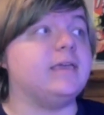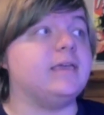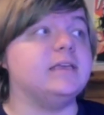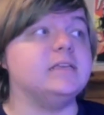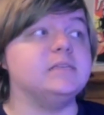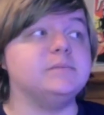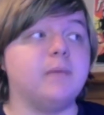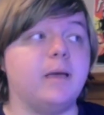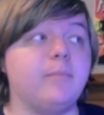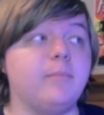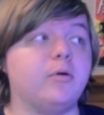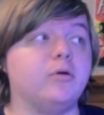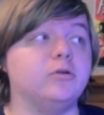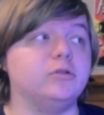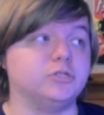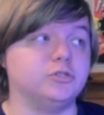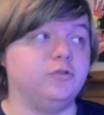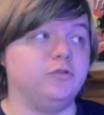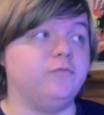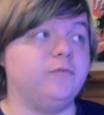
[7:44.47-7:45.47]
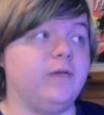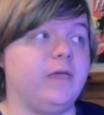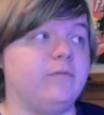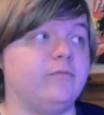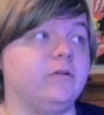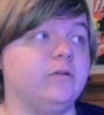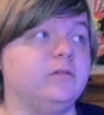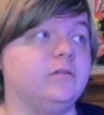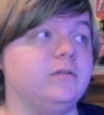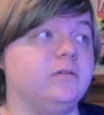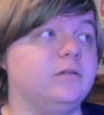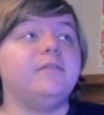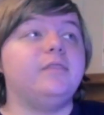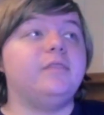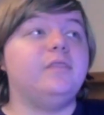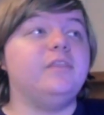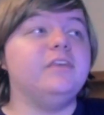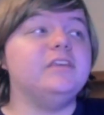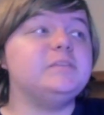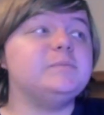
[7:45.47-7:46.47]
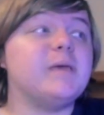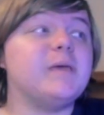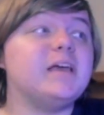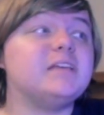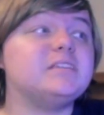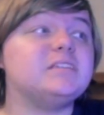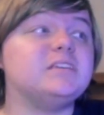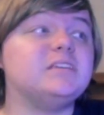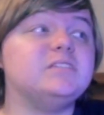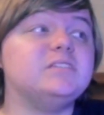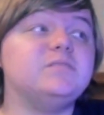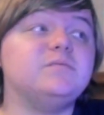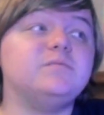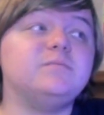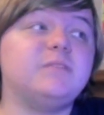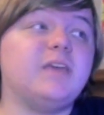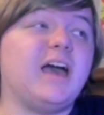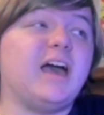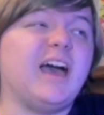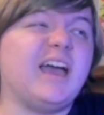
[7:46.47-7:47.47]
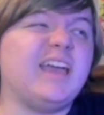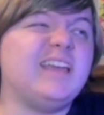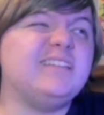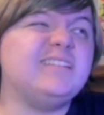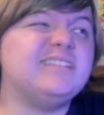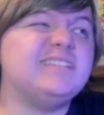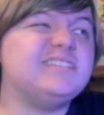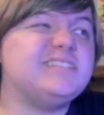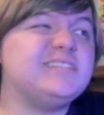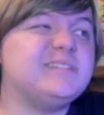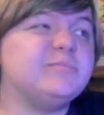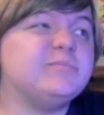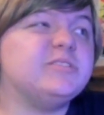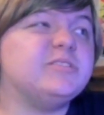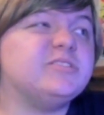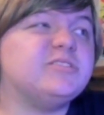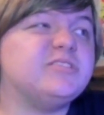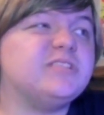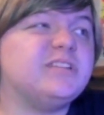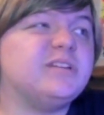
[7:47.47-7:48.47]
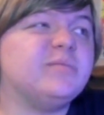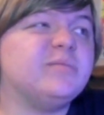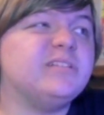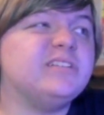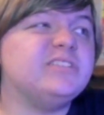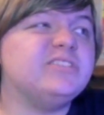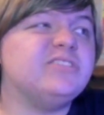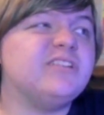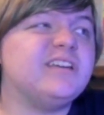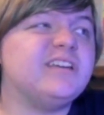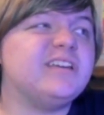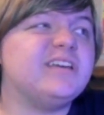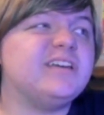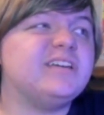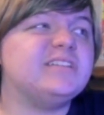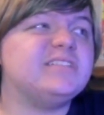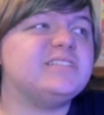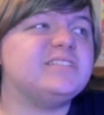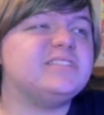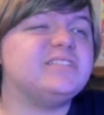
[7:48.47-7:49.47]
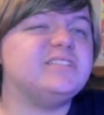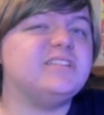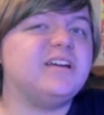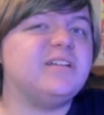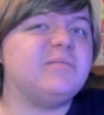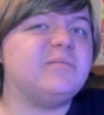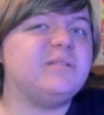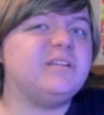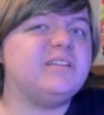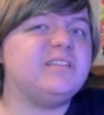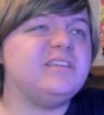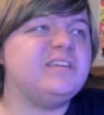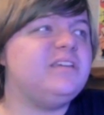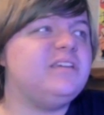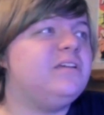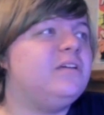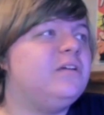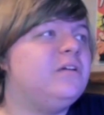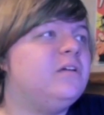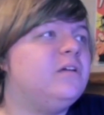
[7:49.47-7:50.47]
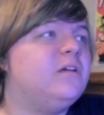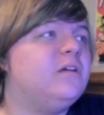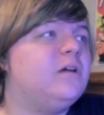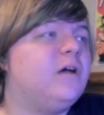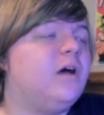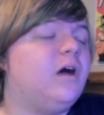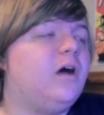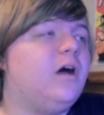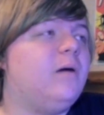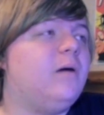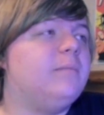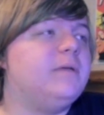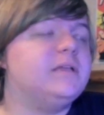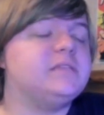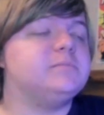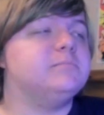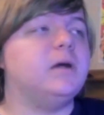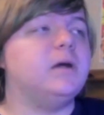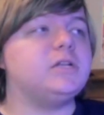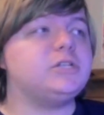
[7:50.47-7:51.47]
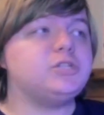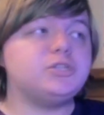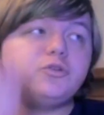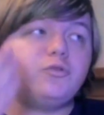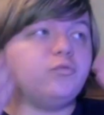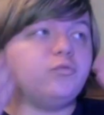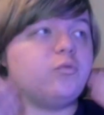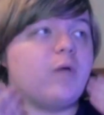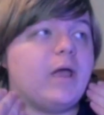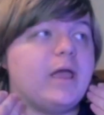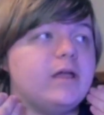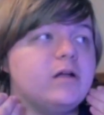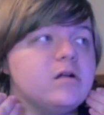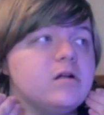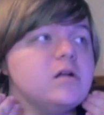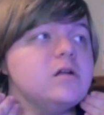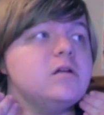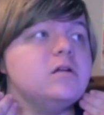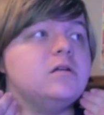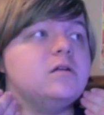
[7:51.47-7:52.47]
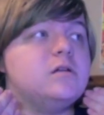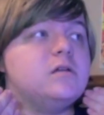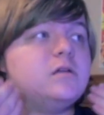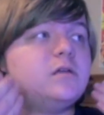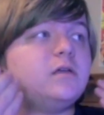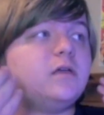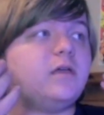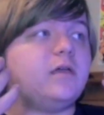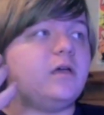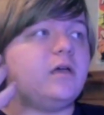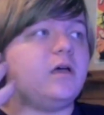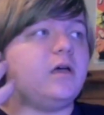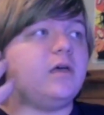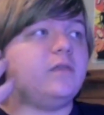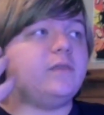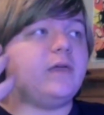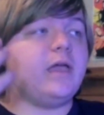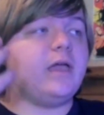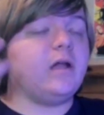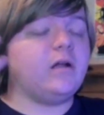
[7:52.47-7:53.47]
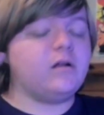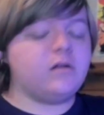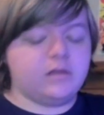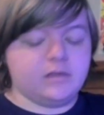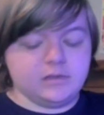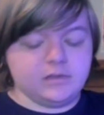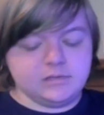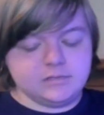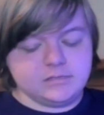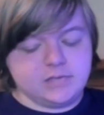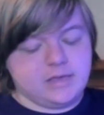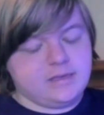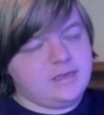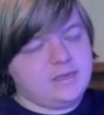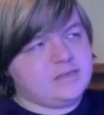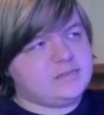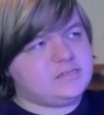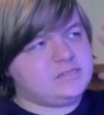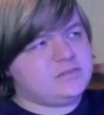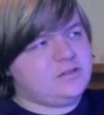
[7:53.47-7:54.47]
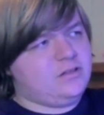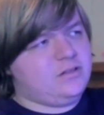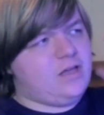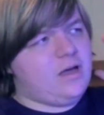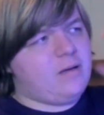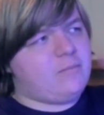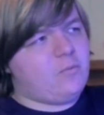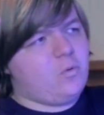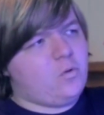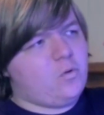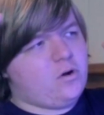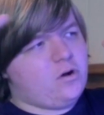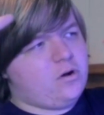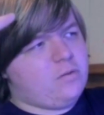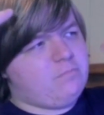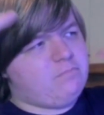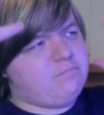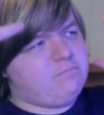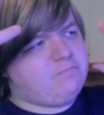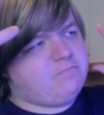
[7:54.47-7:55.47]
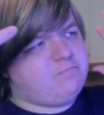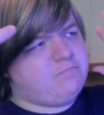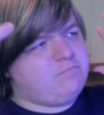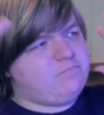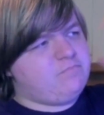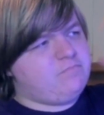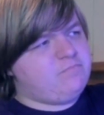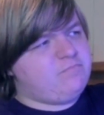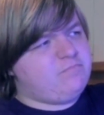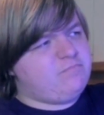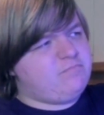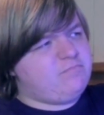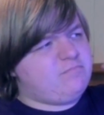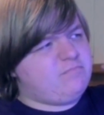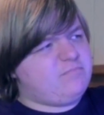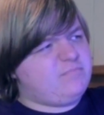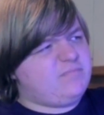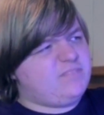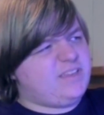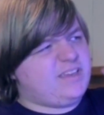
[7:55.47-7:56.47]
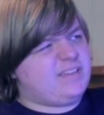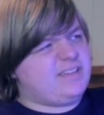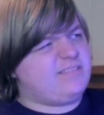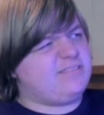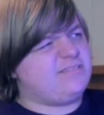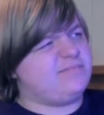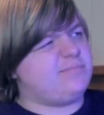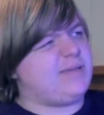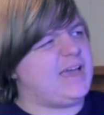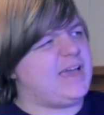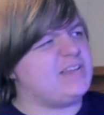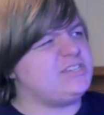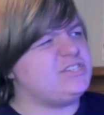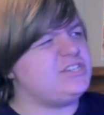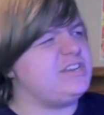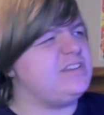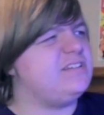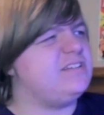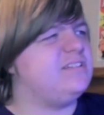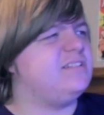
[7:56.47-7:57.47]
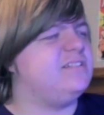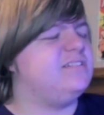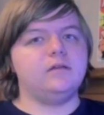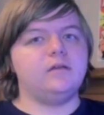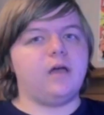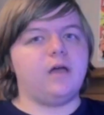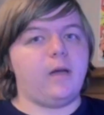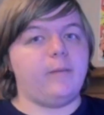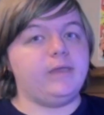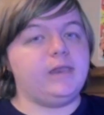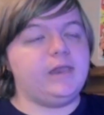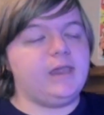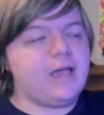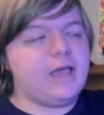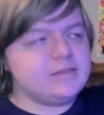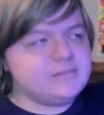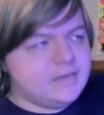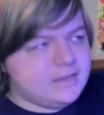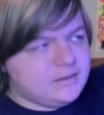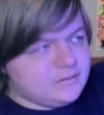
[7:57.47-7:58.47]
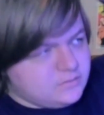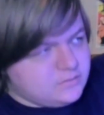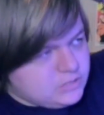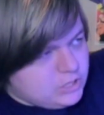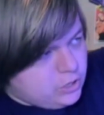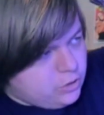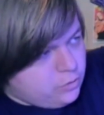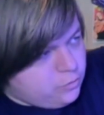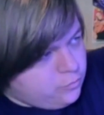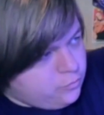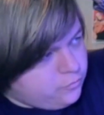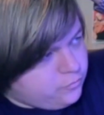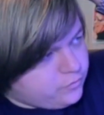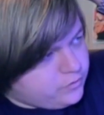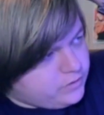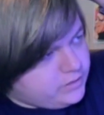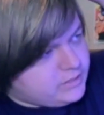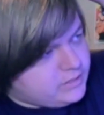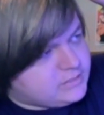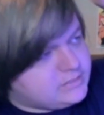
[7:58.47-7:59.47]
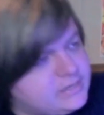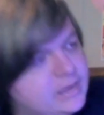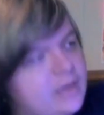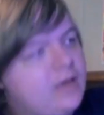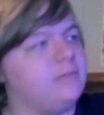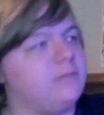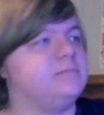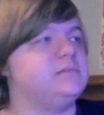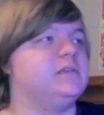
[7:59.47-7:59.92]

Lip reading: is my personal favorite. This mask is kind of similar to the original, I guess. Not really. It's much grayer. The hair is, I guess, a lot more, like, patchy. I mean, he has, like, 2 freaking scalps